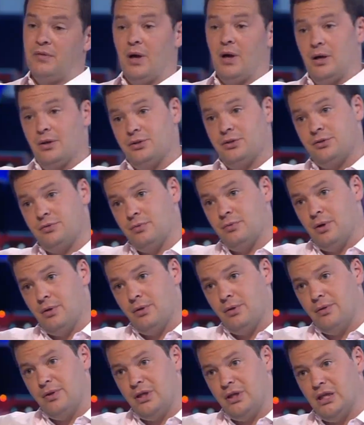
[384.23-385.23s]
of us,
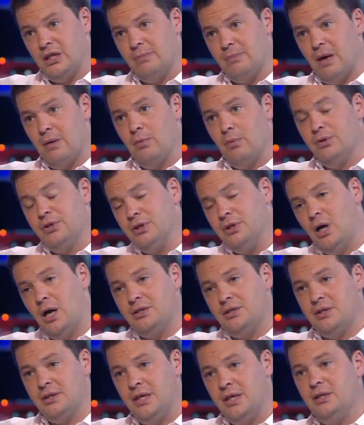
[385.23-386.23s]
rather than thinking about what the
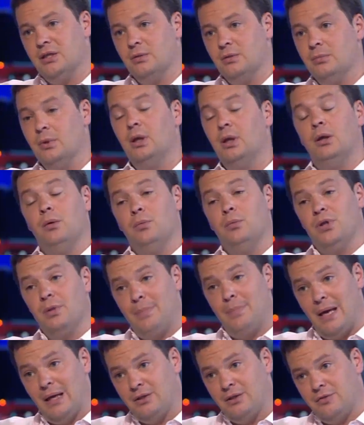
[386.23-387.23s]
United Kingdom, with a
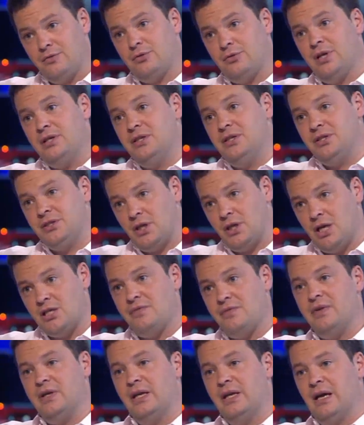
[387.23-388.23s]
balance of trade
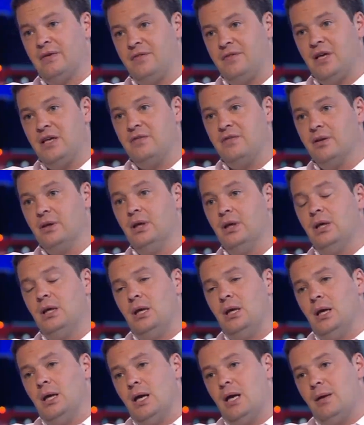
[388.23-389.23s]
decisively in our favour,
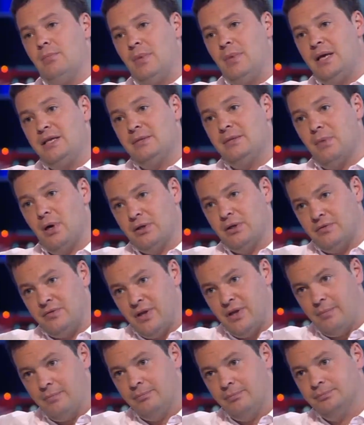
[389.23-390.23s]
may demand of
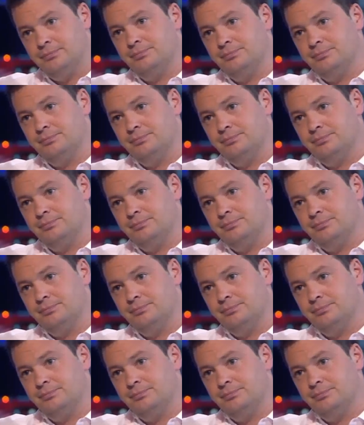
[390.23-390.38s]
them.